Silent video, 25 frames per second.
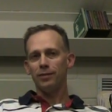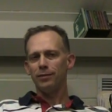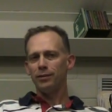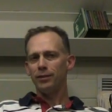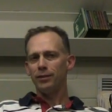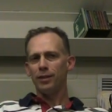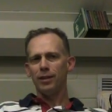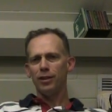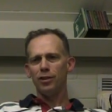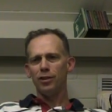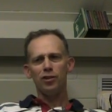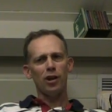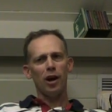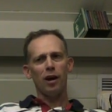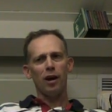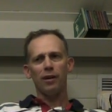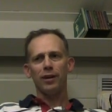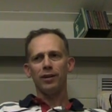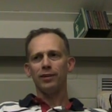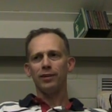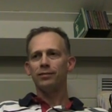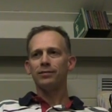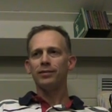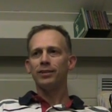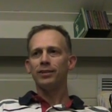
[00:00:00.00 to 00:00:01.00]
the
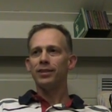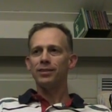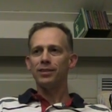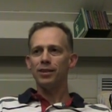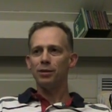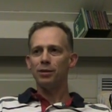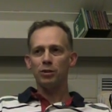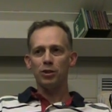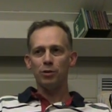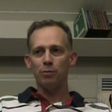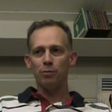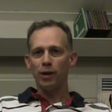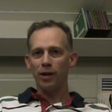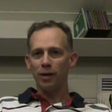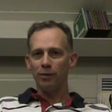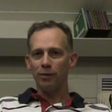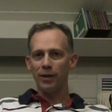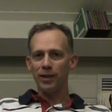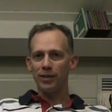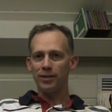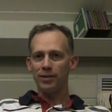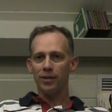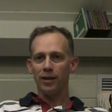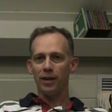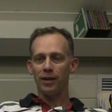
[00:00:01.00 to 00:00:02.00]
jarring seems to bug me,
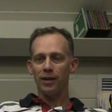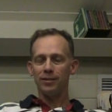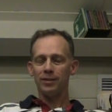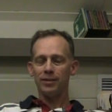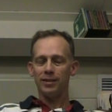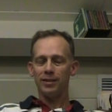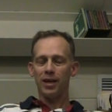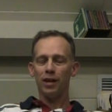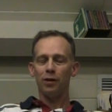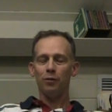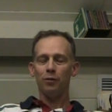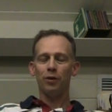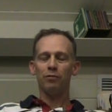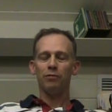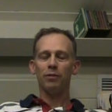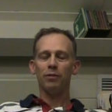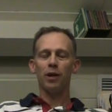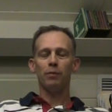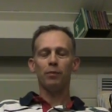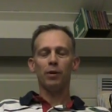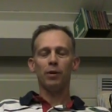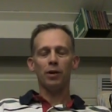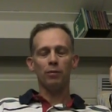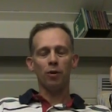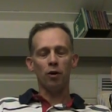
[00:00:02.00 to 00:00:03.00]
so I stayed away from that.
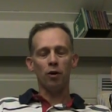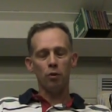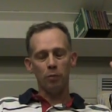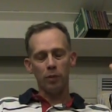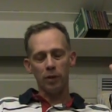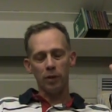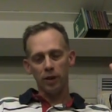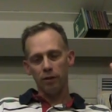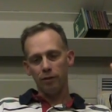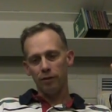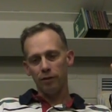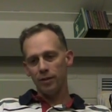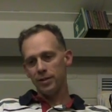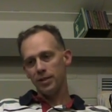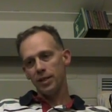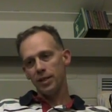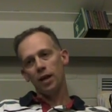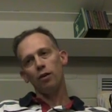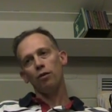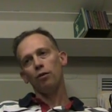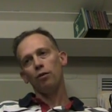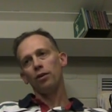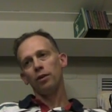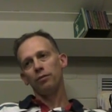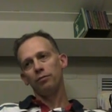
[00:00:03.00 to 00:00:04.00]
But I'm hoping to go to St.
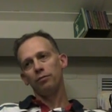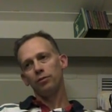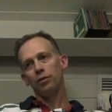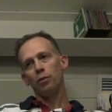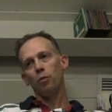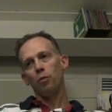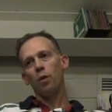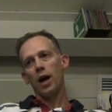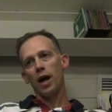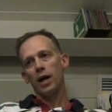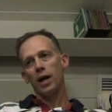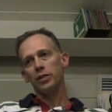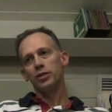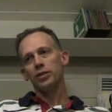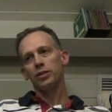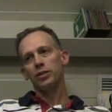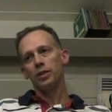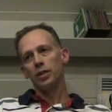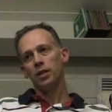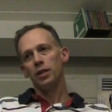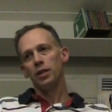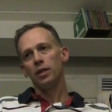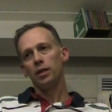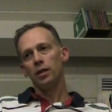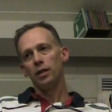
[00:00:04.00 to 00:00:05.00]
Olaf to watch,
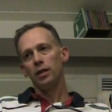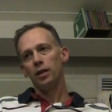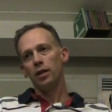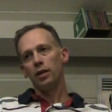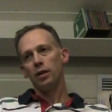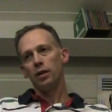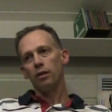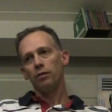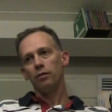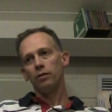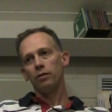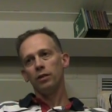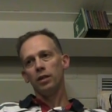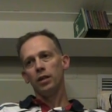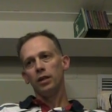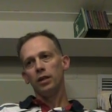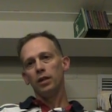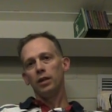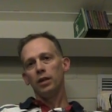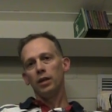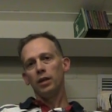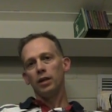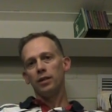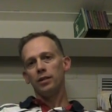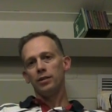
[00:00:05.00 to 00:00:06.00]
you know,
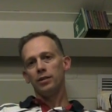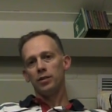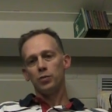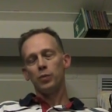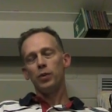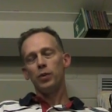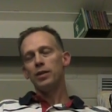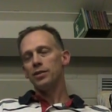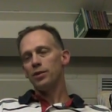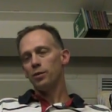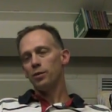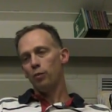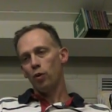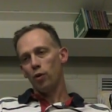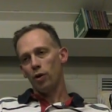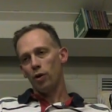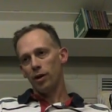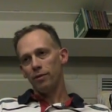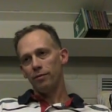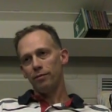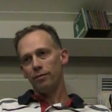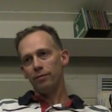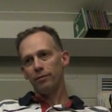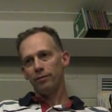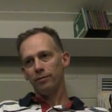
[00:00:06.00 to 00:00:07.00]
and just be
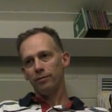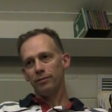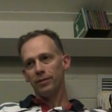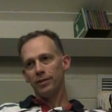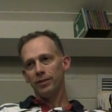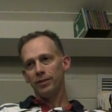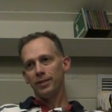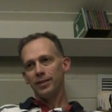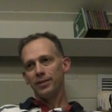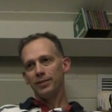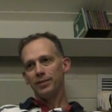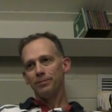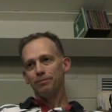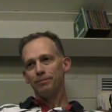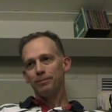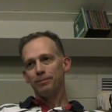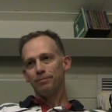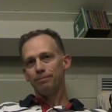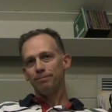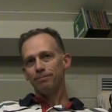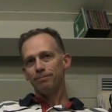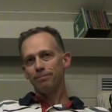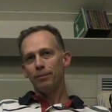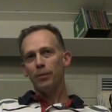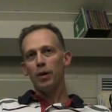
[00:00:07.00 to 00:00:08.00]
supportive.
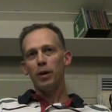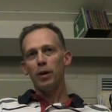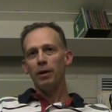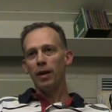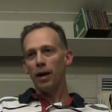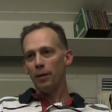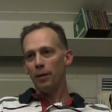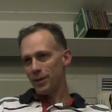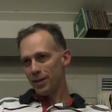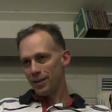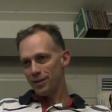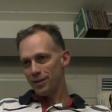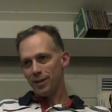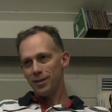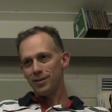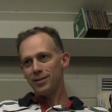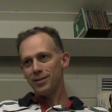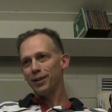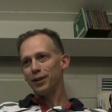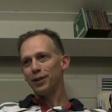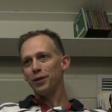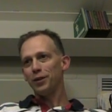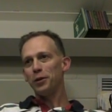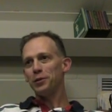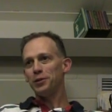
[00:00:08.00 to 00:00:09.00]
Maybe I'm the
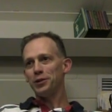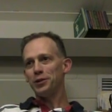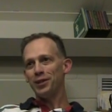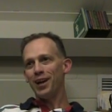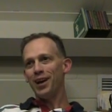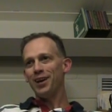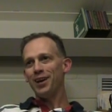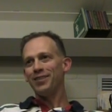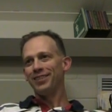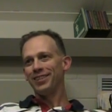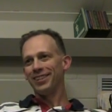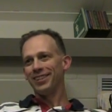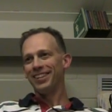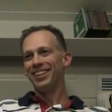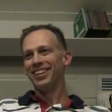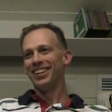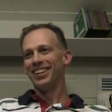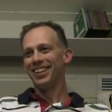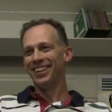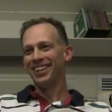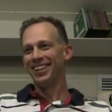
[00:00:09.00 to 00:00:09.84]
assistant coach now.